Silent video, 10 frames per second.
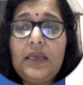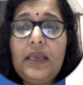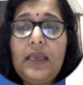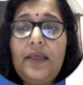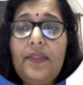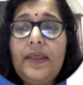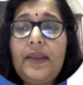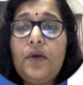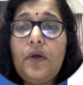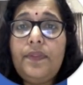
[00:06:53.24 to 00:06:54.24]
And
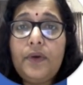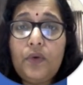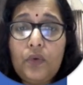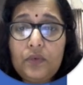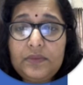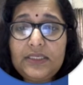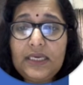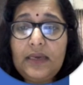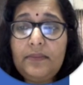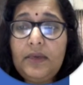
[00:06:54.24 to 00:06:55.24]
then on the Home
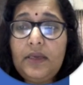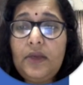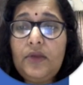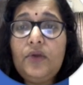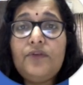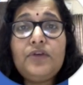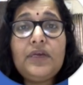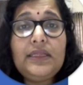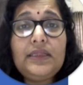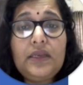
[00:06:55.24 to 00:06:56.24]
tab, you have to
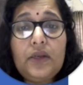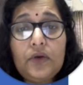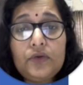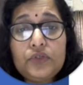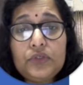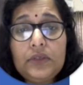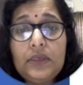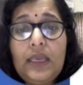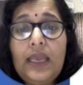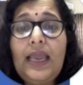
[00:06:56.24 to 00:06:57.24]
click the launcher
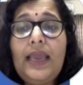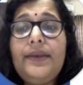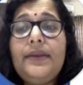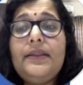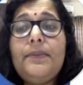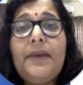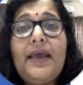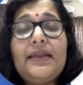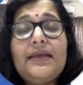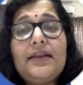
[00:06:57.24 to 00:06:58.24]
and the
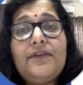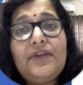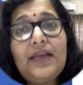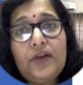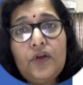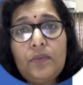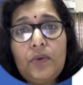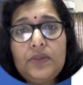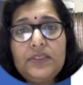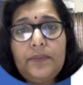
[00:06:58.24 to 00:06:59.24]
paragraph dialog
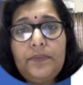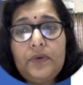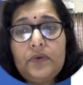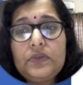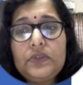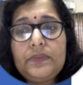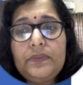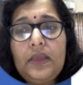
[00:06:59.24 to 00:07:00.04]
box appears.